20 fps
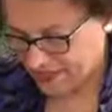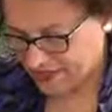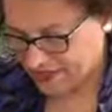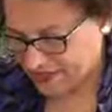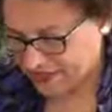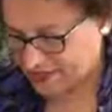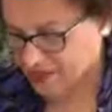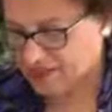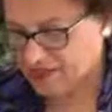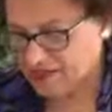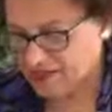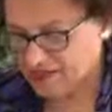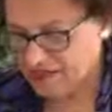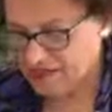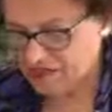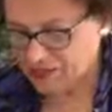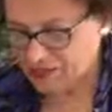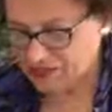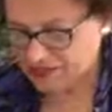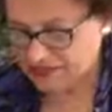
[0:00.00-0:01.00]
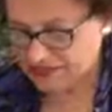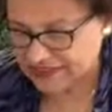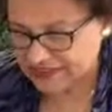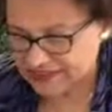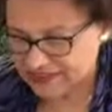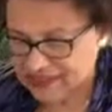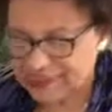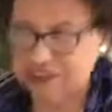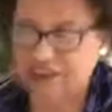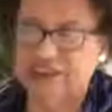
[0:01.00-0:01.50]
Now, Lawrence was a
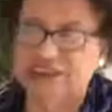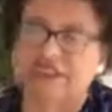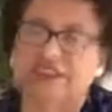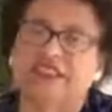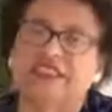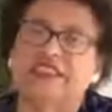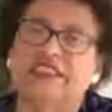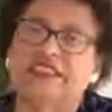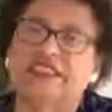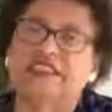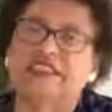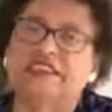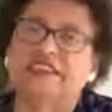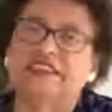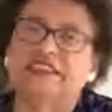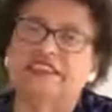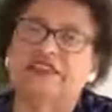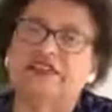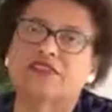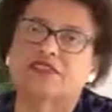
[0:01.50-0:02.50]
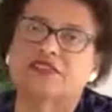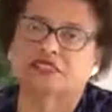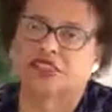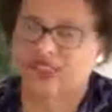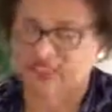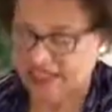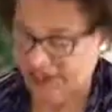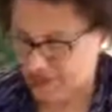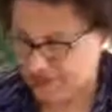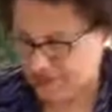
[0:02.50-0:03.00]
legend in South
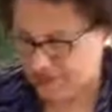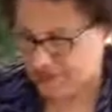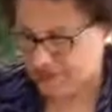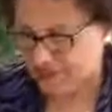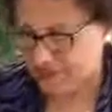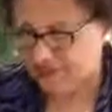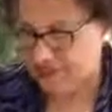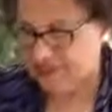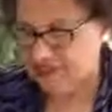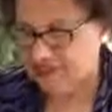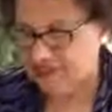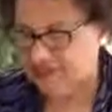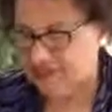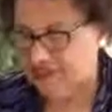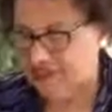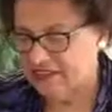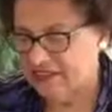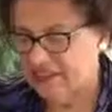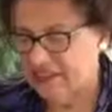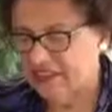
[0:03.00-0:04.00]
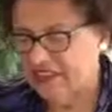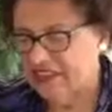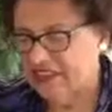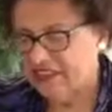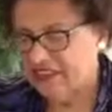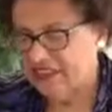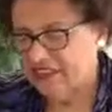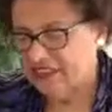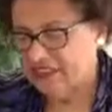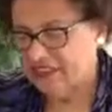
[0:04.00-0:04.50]
Africa, and
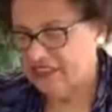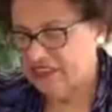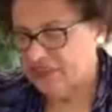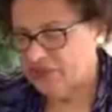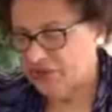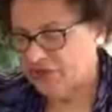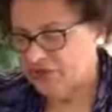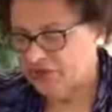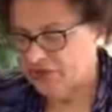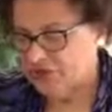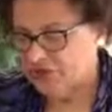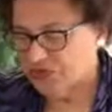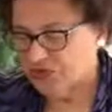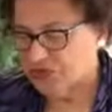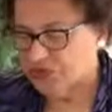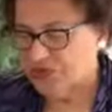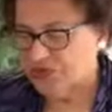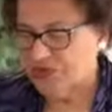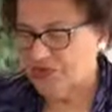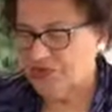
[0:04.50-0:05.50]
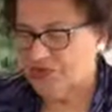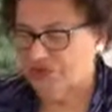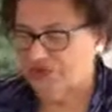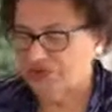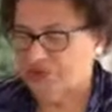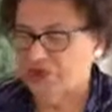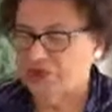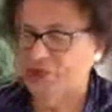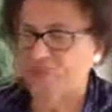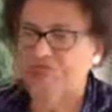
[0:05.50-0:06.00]
he wrote 3 books.
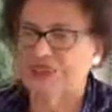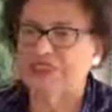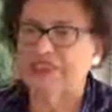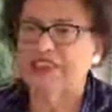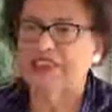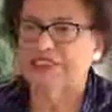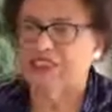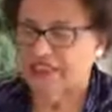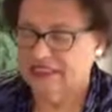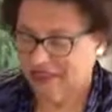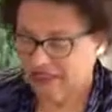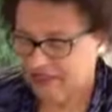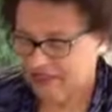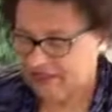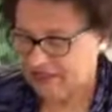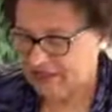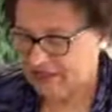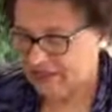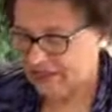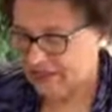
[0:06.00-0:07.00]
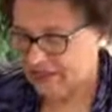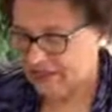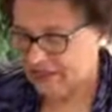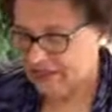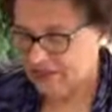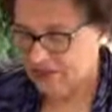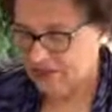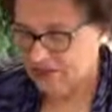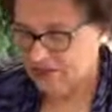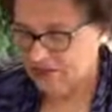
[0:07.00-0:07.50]
They were
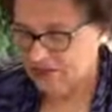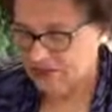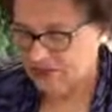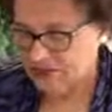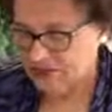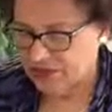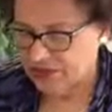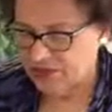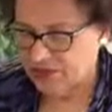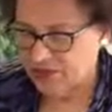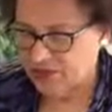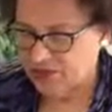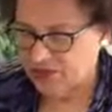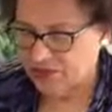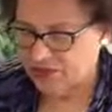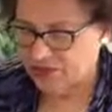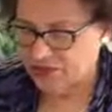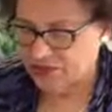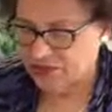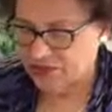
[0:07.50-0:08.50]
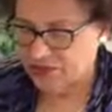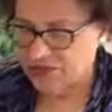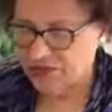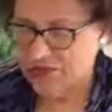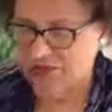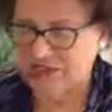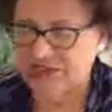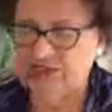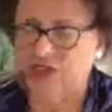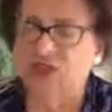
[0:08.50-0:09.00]
best-selling. One of them
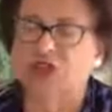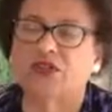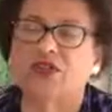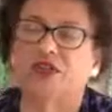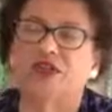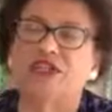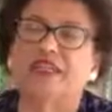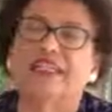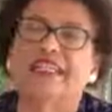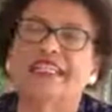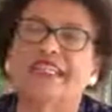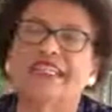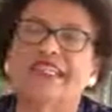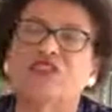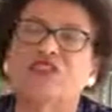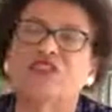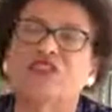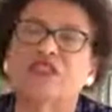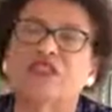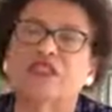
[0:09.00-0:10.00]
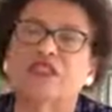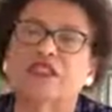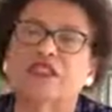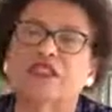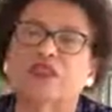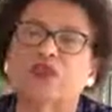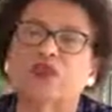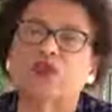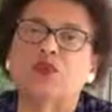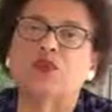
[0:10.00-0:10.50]
was called The Elephant
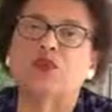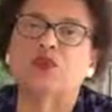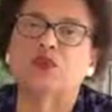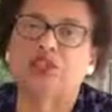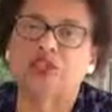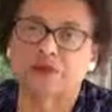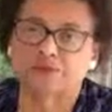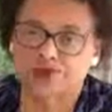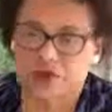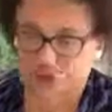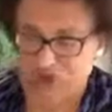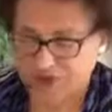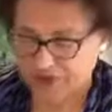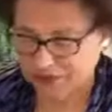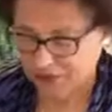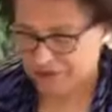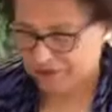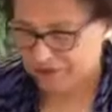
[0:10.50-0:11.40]
Whisperer.